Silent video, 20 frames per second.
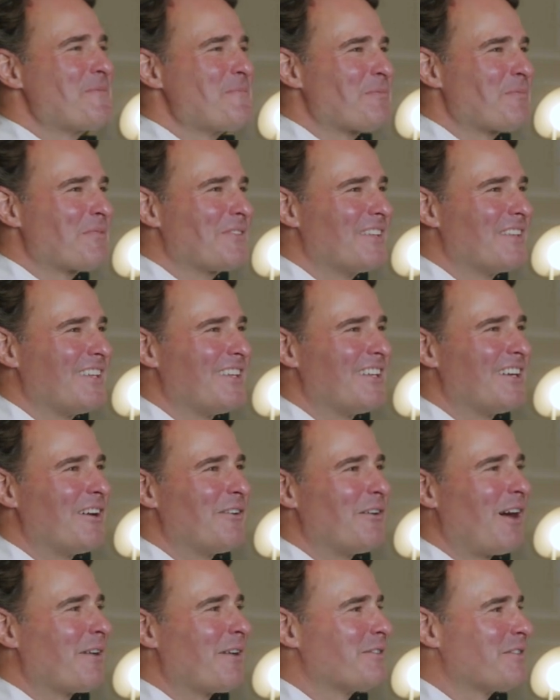
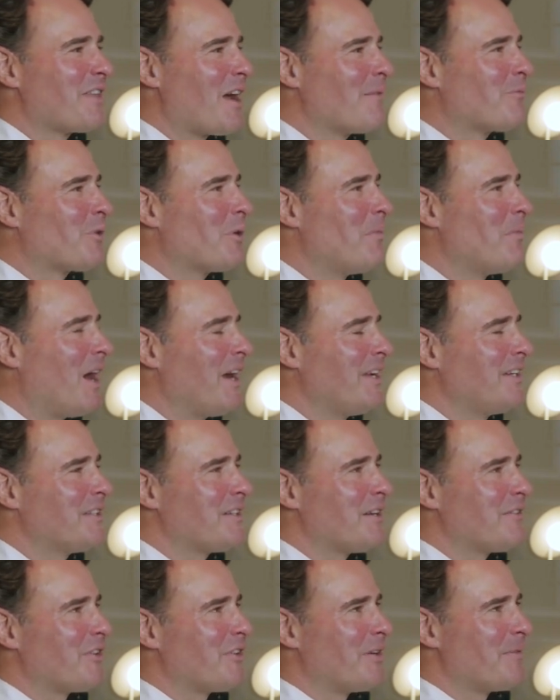I'm
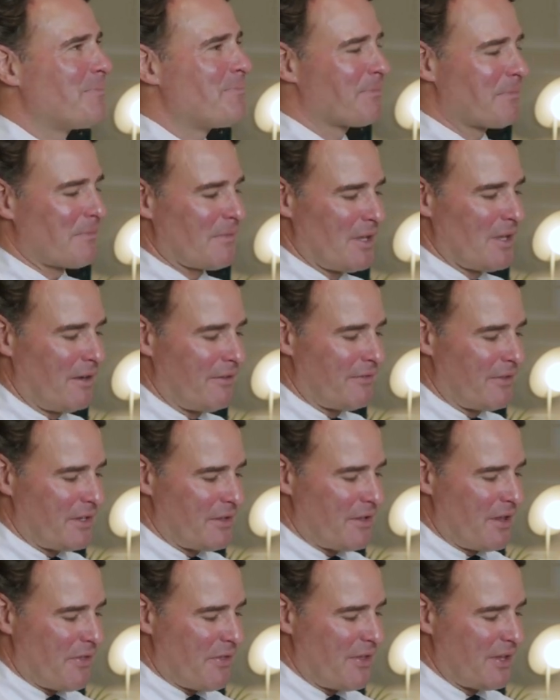reminded of a
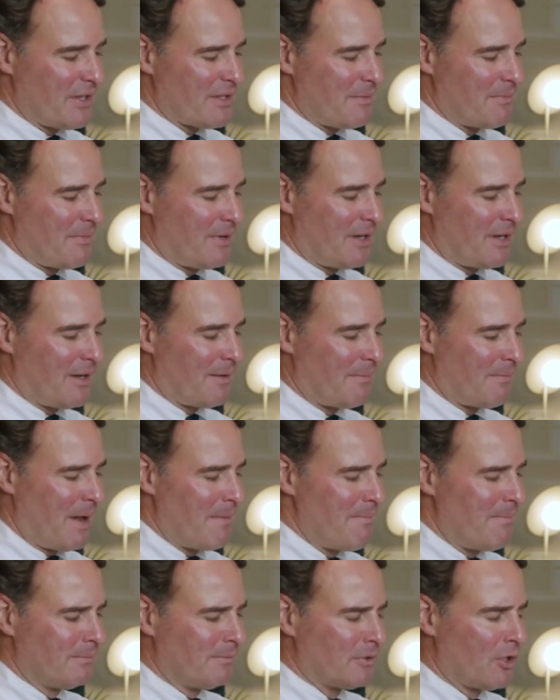thing that
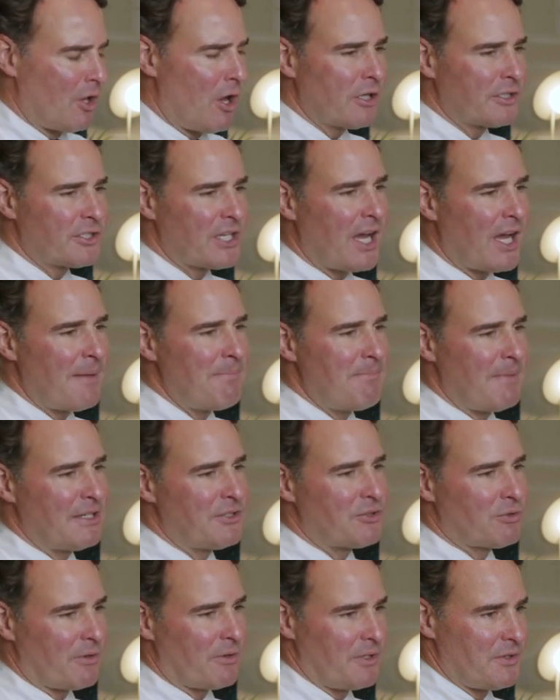my longtime
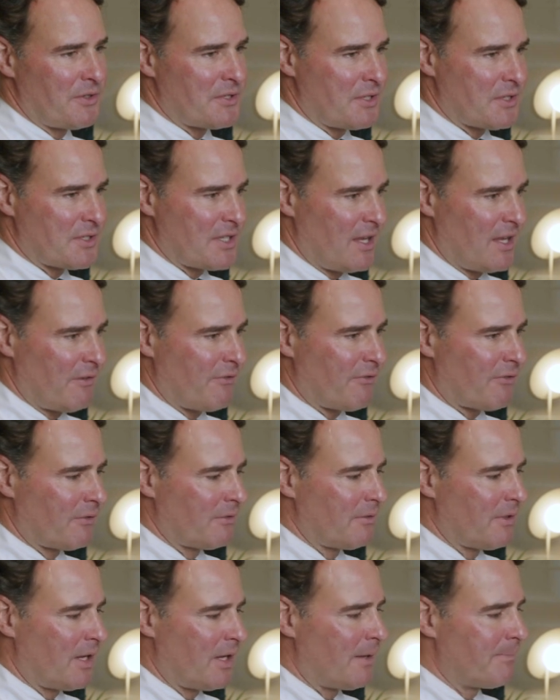mentor used to say.
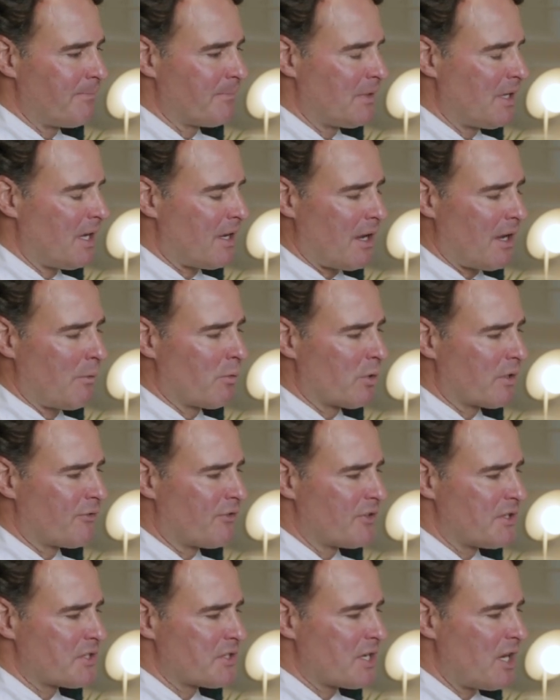I worked
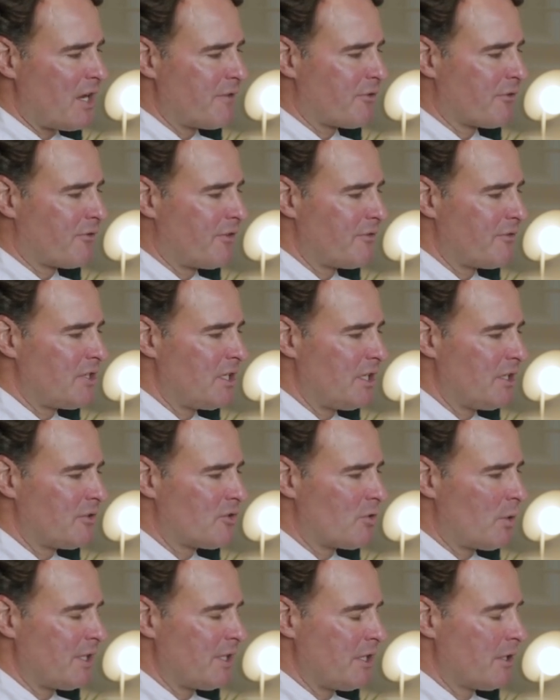for this guy for 15,
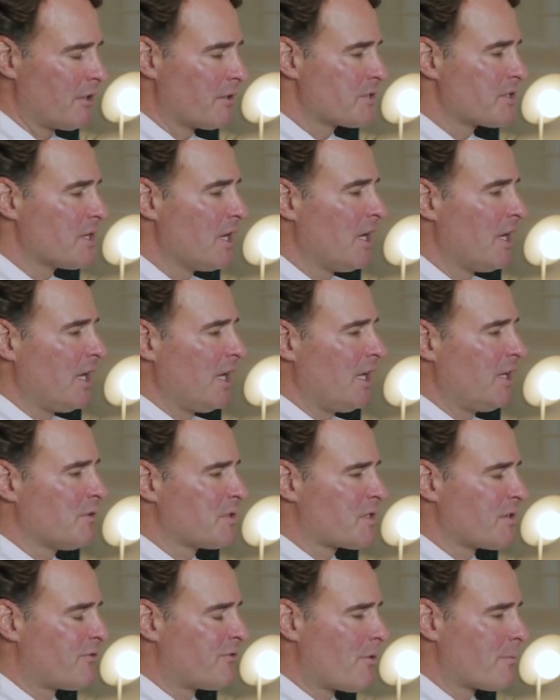20 years. He
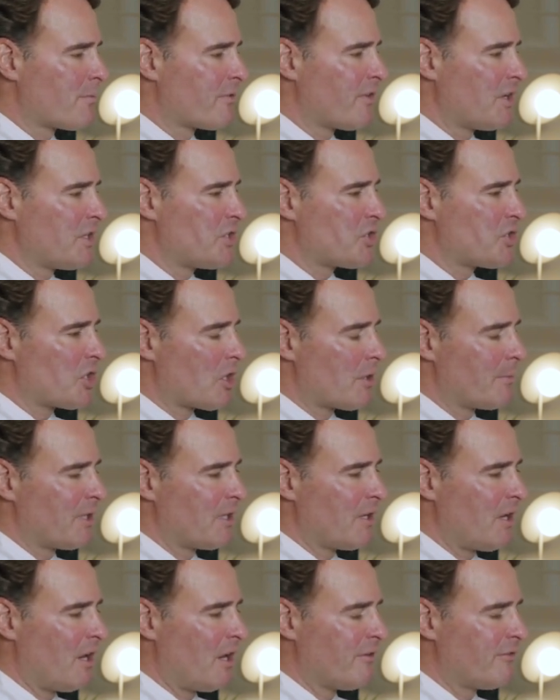was a former vice
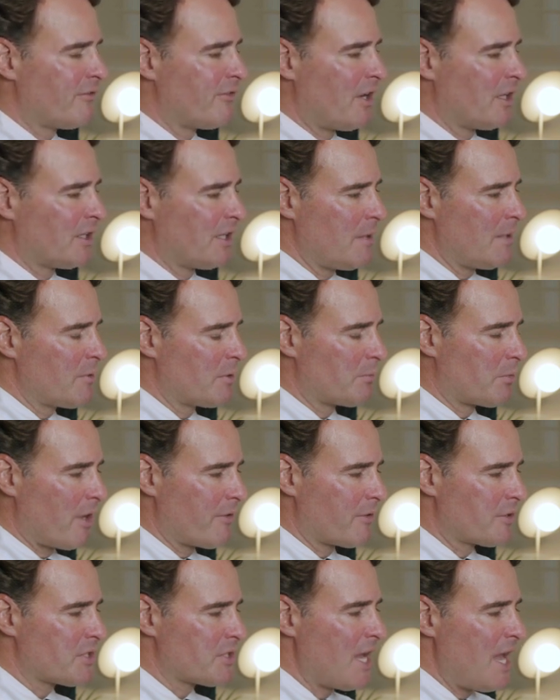chairman of Lehman
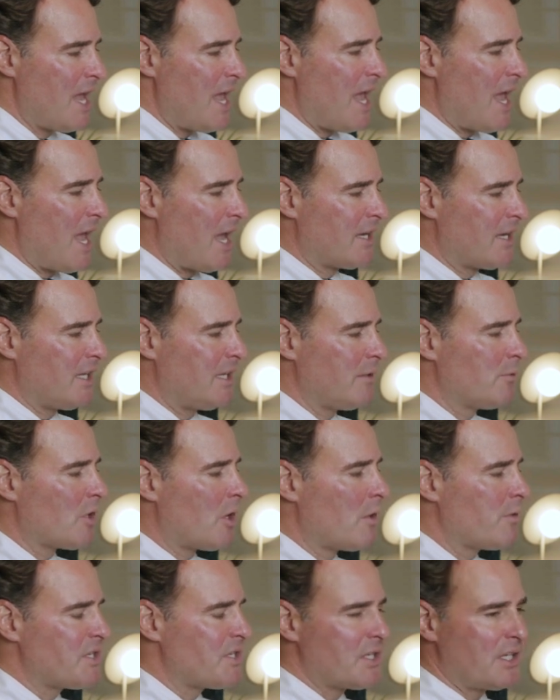Brothers. And he would
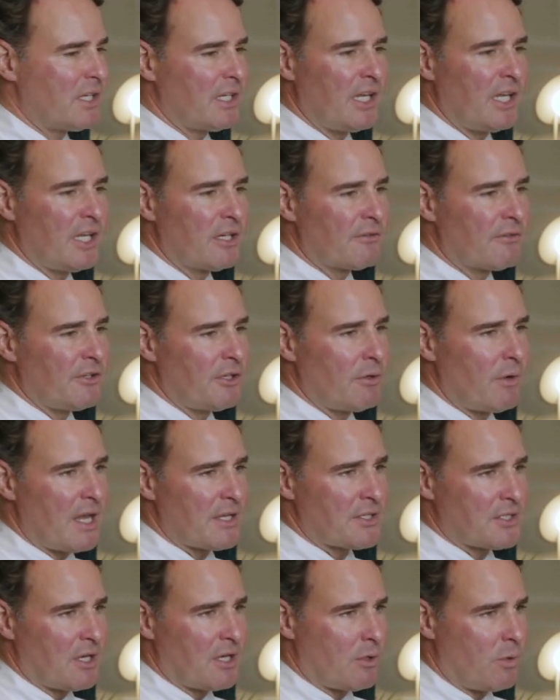always in an interview
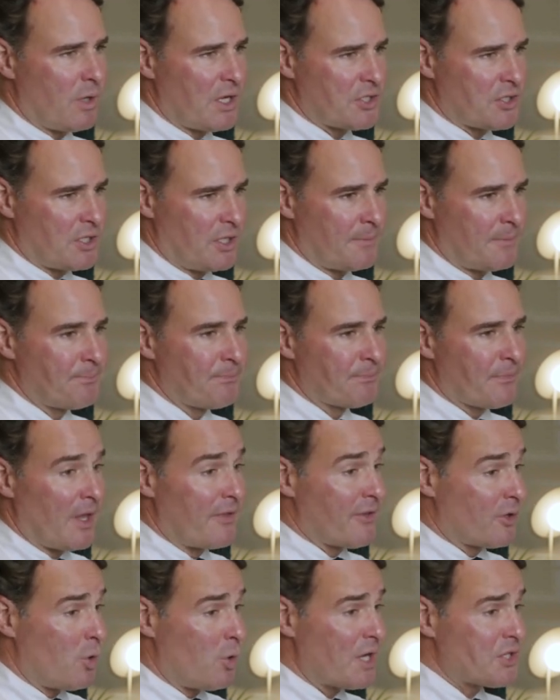ask a question.
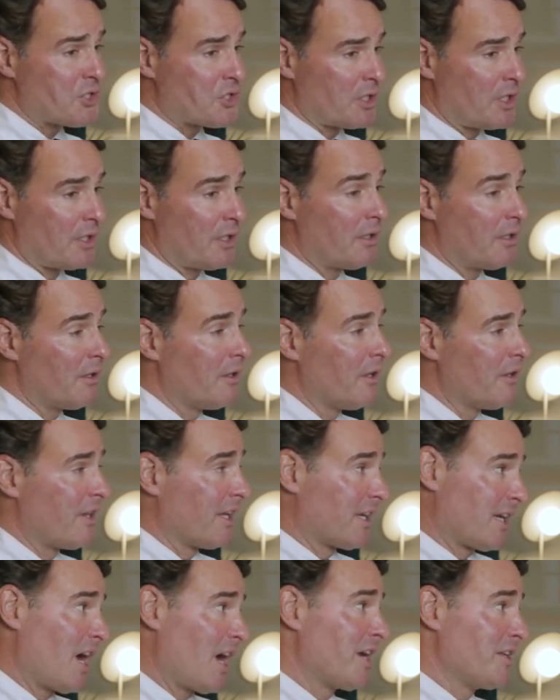And the question
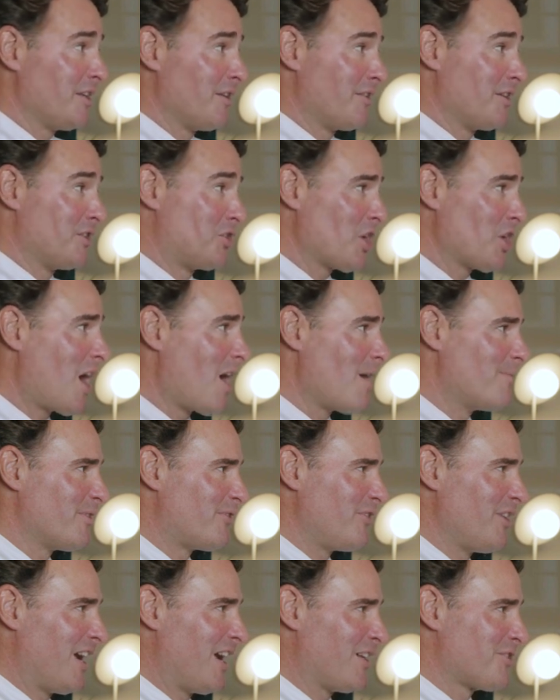that got you the job,
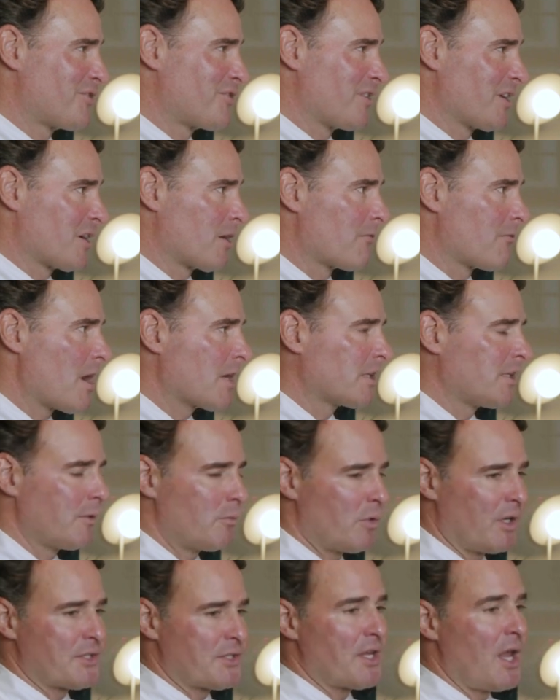if you answered it correctly,
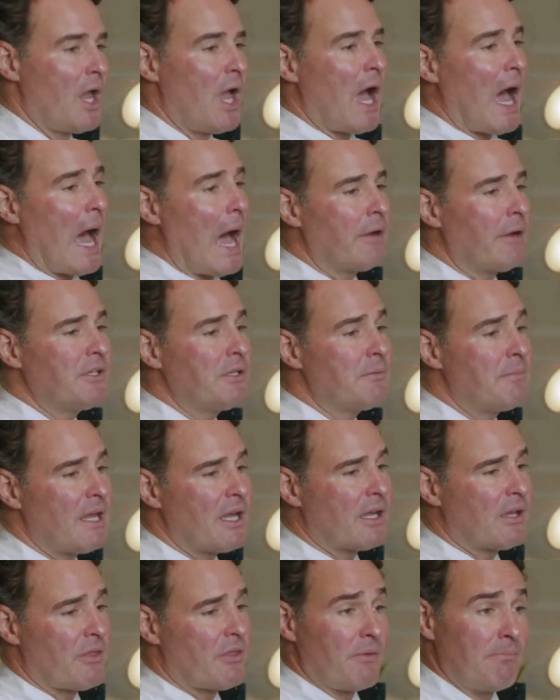was, how do you
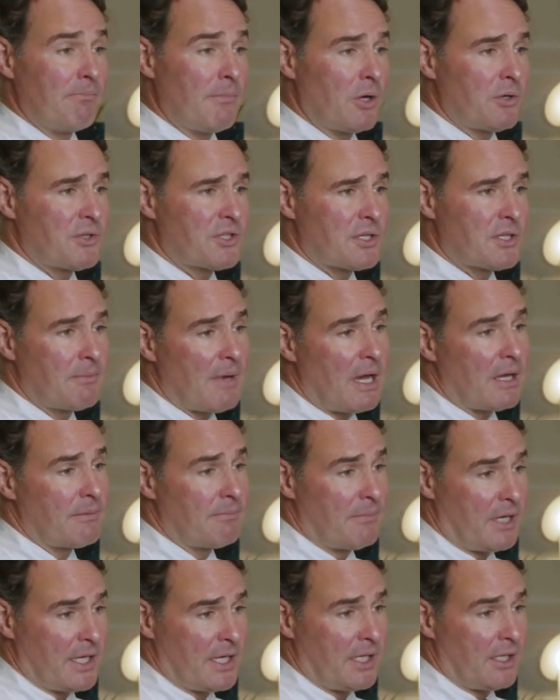make the most amount of
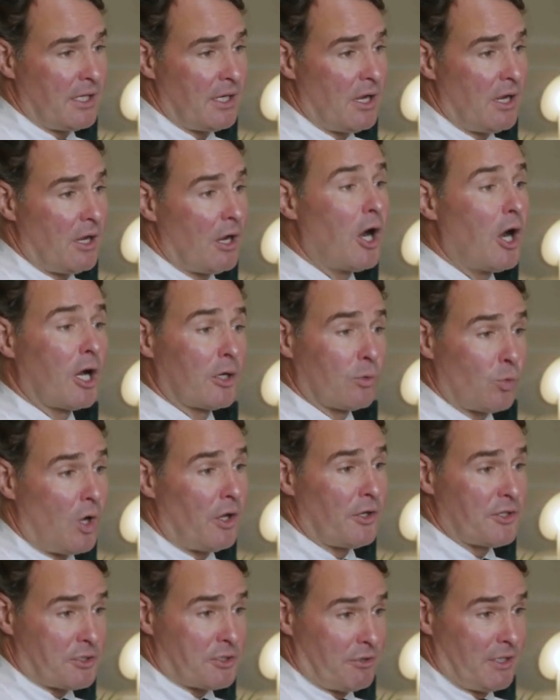money on
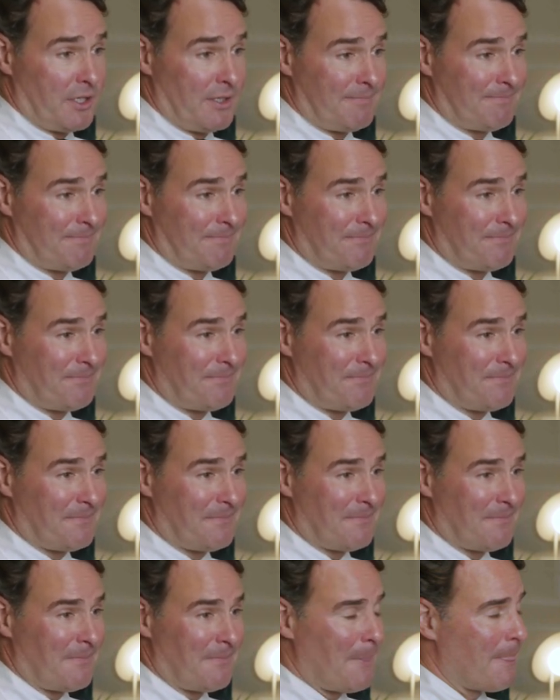Wall Street?
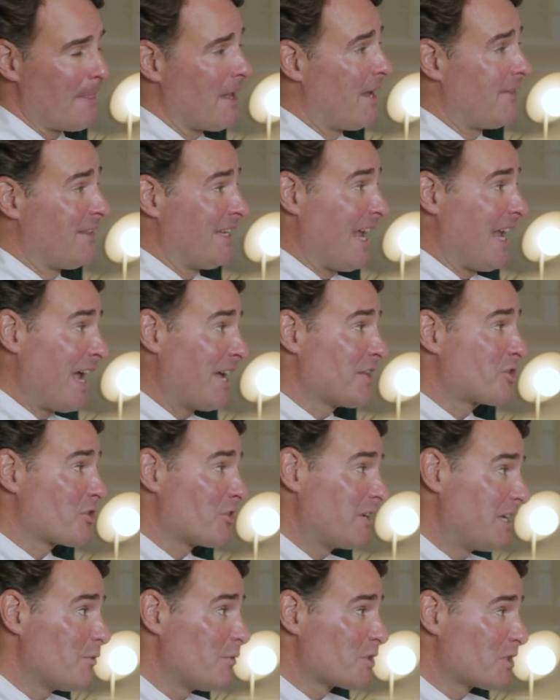And the
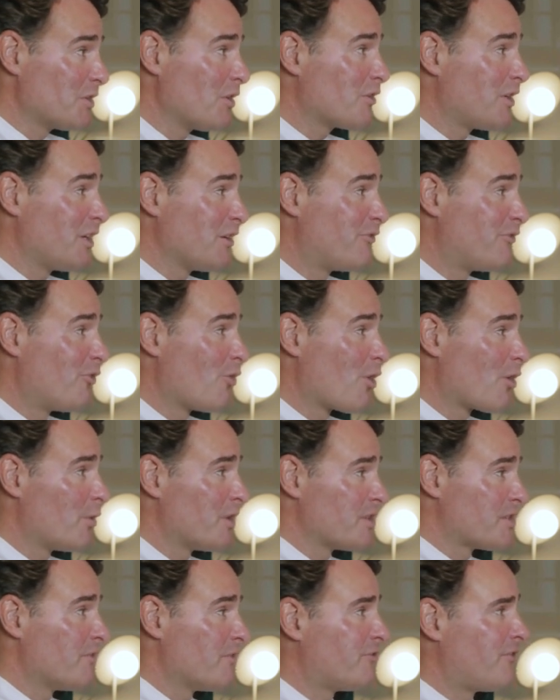answer he was looking for
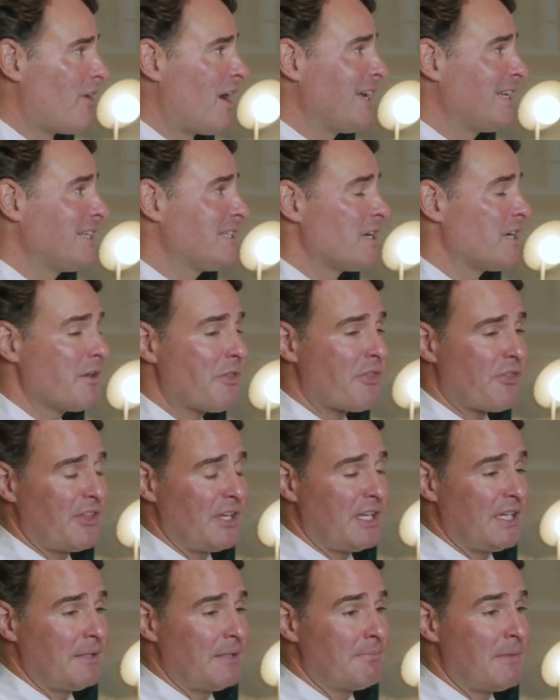was, find a
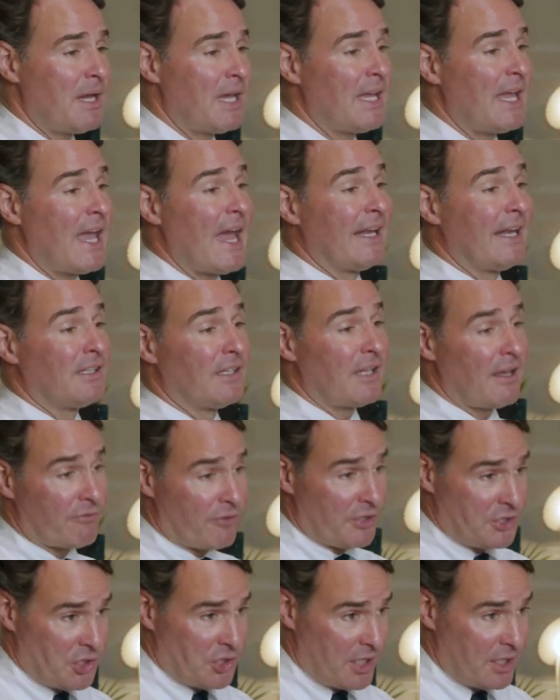theme and
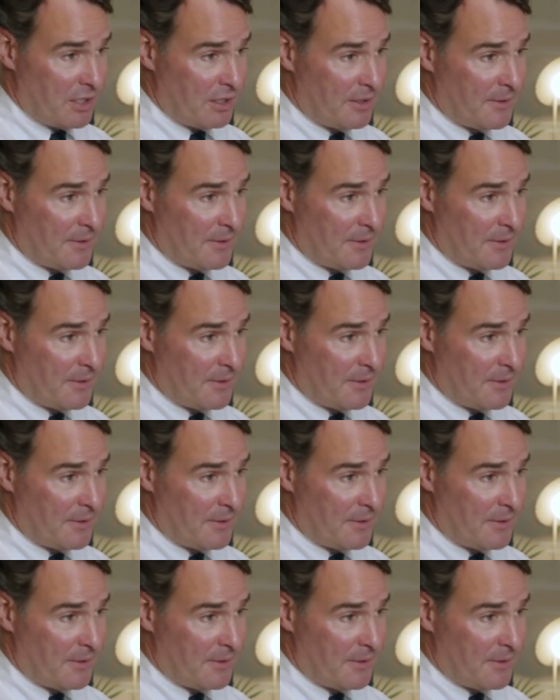leverage it.